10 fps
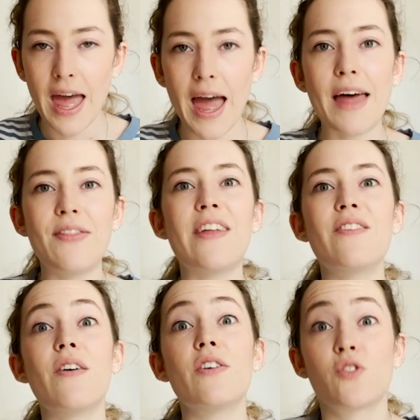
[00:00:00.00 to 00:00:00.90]
And
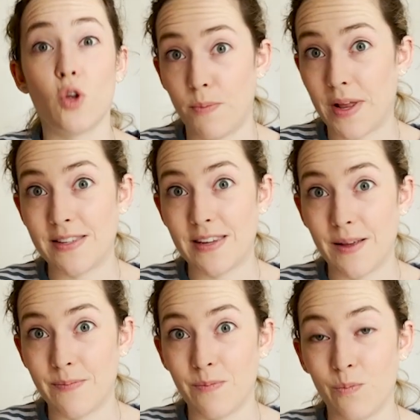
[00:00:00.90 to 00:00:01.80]
then
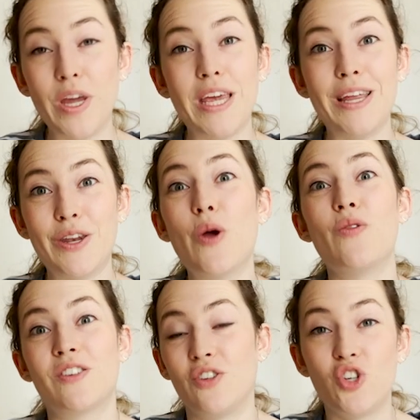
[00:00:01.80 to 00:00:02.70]
solubility. We know
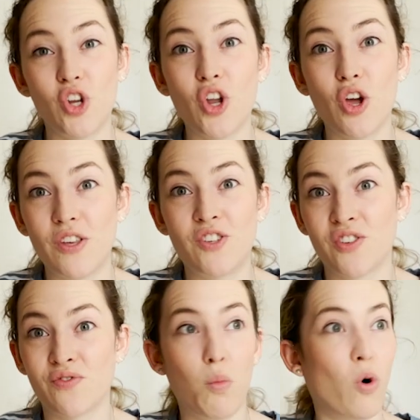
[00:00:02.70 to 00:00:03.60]
this, and you should know this
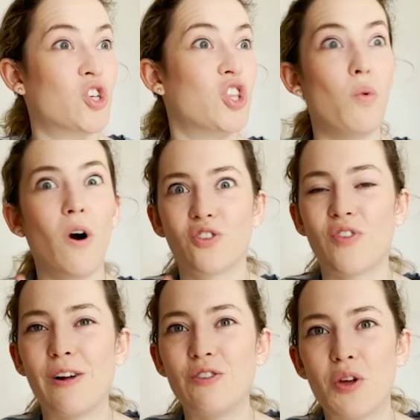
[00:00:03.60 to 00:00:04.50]
just from watching the world
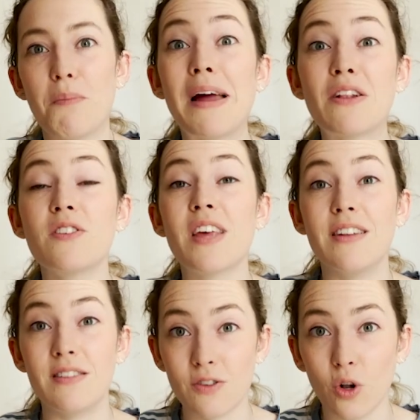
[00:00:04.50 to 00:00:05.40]
around you. Metals are
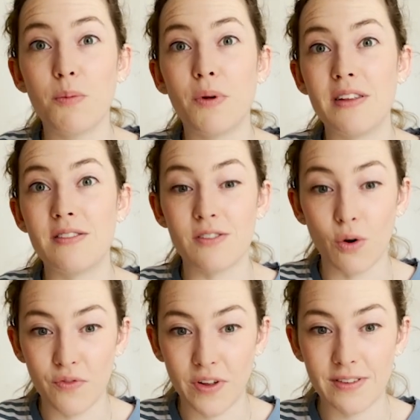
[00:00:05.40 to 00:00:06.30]
insoluble in
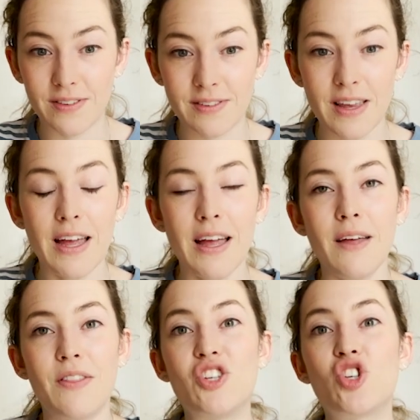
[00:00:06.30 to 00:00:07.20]
solvents.
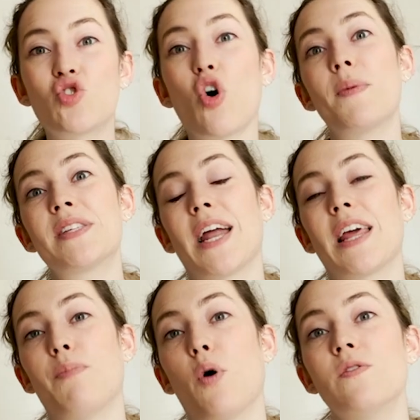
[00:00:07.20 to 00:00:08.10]
These strong
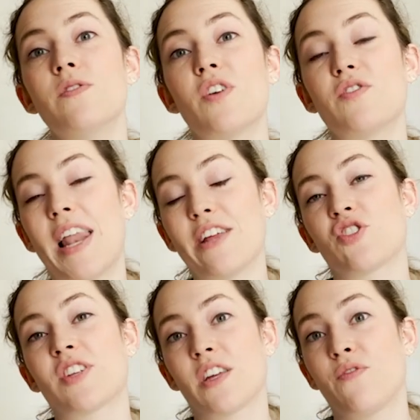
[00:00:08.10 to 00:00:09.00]
metallic bonds, those
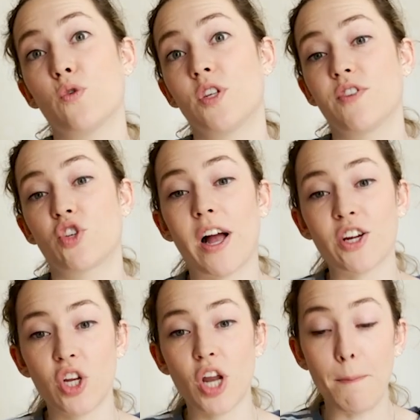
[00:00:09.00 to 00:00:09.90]
electrostatic forces of
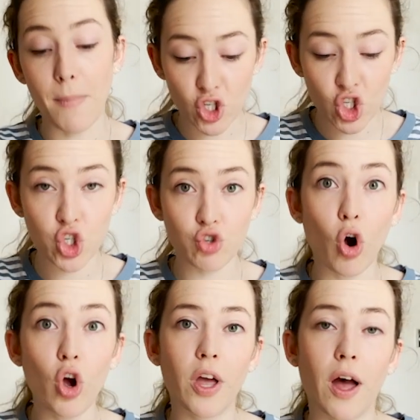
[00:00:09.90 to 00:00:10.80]
attraction, are much
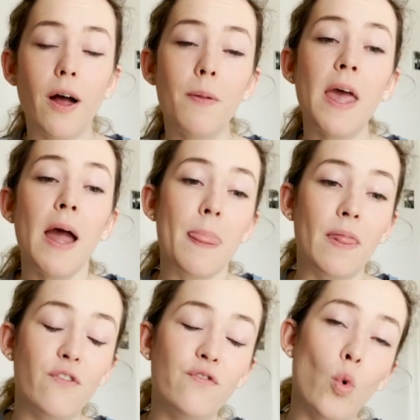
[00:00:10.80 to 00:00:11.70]
stronger than
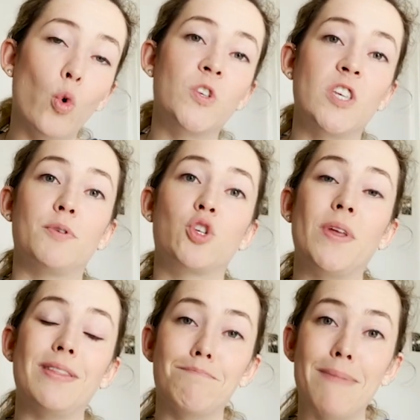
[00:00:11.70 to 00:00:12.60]
the forces
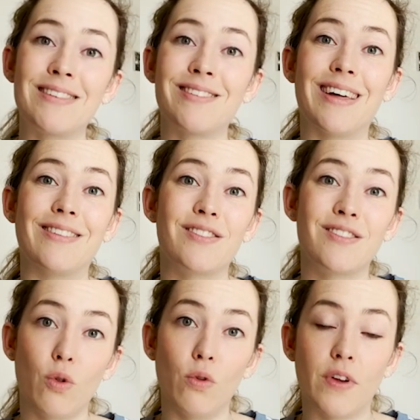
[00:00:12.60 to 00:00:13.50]
between the metal and the
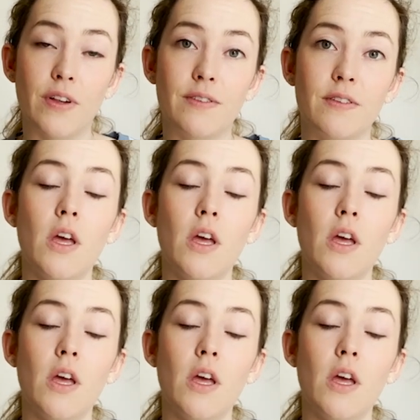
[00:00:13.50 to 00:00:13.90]
solvent.